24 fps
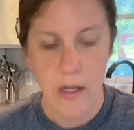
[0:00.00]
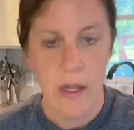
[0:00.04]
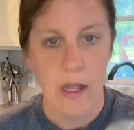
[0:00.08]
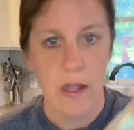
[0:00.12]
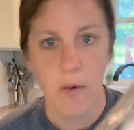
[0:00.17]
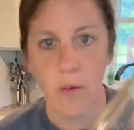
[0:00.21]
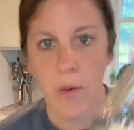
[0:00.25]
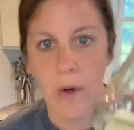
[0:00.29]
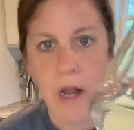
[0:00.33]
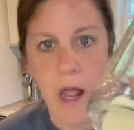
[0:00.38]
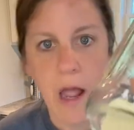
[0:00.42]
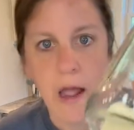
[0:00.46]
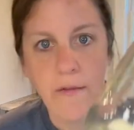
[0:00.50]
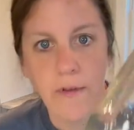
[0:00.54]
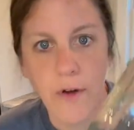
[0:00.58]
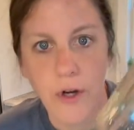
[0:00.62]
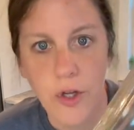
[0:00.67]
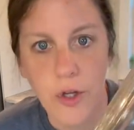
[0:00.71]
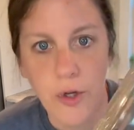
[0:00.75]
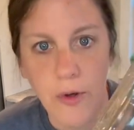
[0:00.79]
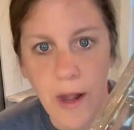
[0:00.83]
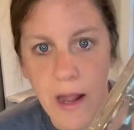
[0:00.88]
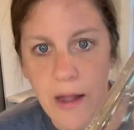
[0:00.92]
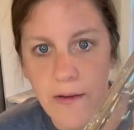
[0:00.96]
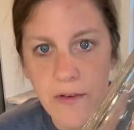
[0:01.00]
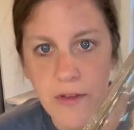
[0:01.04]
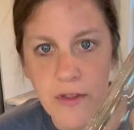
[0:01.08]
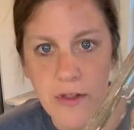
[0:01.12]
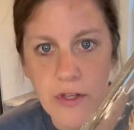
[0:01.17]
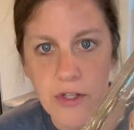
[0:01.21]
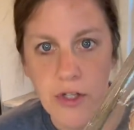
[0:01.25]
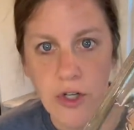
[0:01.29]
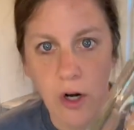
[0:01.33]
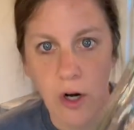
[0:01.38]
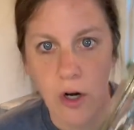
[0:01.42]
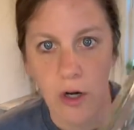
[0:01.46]
Whatever you have in the
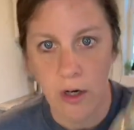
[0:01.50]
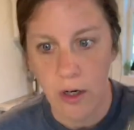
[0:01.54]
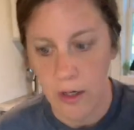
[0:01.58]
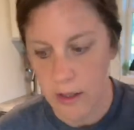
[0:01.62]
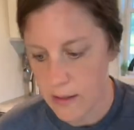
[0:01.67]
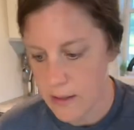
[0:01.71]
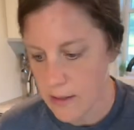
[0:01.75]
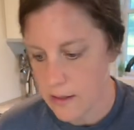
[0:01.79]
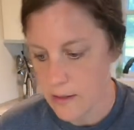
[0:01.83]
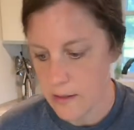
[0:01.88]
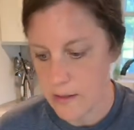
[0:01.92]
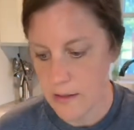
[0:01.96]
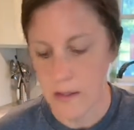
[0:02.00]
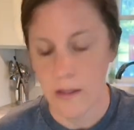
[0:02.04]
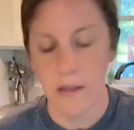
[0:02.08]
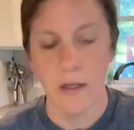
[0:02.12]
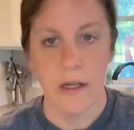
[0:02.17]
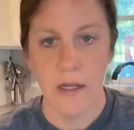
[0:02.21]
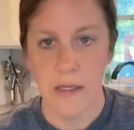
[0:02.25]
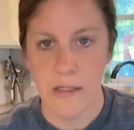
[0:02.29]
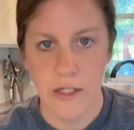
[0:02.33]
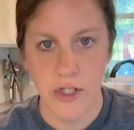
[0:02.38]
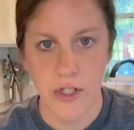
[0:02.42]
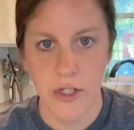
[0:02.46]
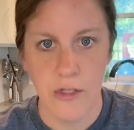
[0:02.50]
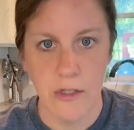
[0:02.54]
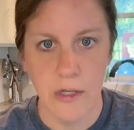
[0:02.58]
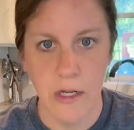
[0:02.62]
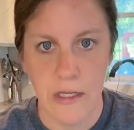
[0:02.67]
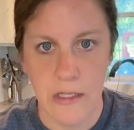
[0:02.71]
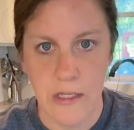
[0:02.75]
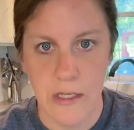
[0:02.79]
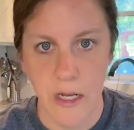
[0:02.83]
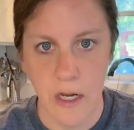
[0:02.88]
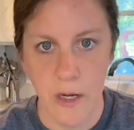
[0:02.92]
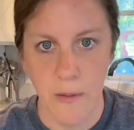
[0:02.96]
jar is
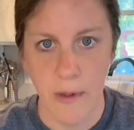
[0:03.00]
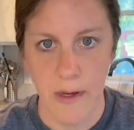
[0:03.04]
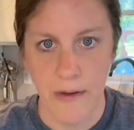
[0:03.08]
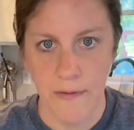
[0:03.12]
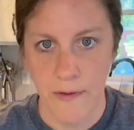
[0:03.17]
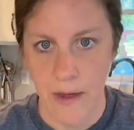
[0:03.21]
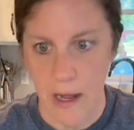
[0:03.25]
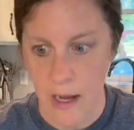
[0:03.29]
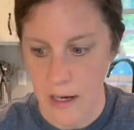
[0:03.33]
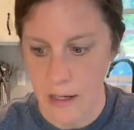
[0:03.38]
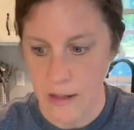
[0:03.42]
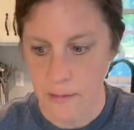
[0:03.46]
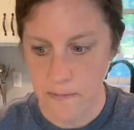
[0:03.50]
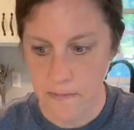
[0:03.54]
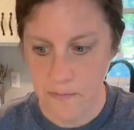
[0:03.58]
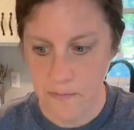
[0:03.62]
gonna be fine.